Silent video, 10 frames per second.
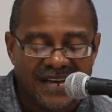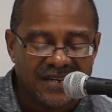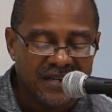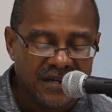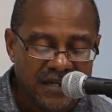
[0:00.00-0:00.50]

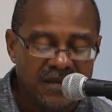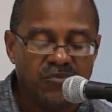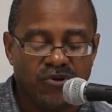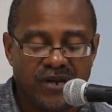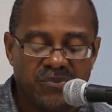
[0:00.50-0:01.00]
that early
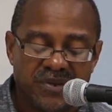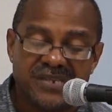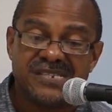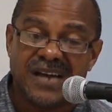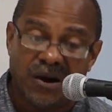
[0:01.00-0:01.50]
morning with
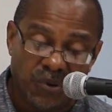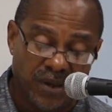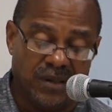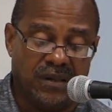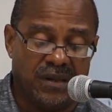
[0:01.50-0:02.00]
the towel.
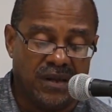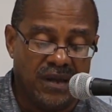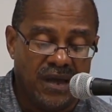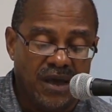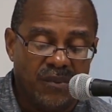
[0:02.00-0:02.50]

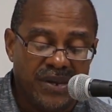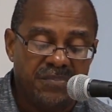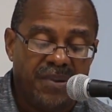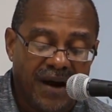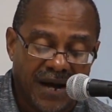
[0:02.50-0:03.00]
When
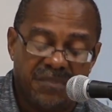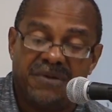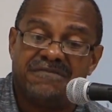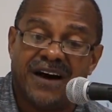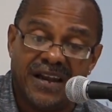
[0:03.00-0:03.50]
he parked up
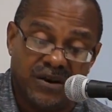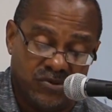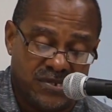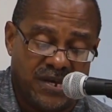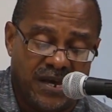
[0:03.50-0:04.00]
a van
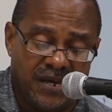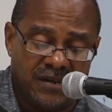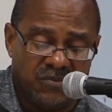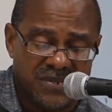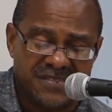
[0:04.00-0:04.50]

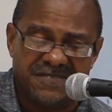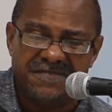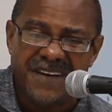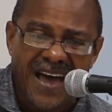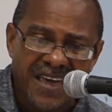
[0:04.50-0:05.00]
outside, was
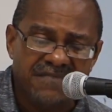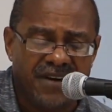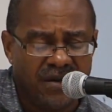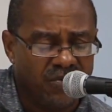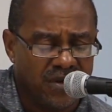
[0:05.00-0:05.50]
5
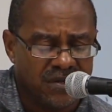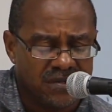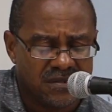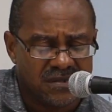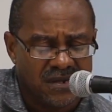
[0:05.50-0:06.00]
I
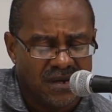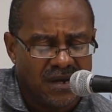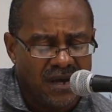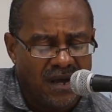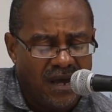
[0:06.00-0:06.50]
was,
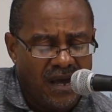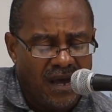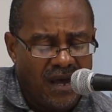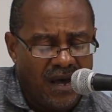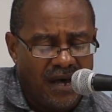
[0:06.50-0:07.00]

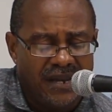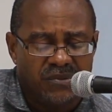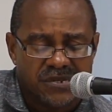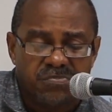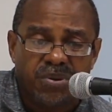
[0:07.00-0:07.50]
and
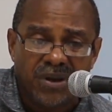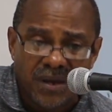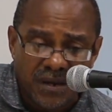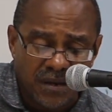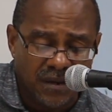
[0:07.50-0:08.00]
it was
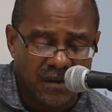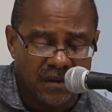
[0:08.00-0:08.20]
pulling.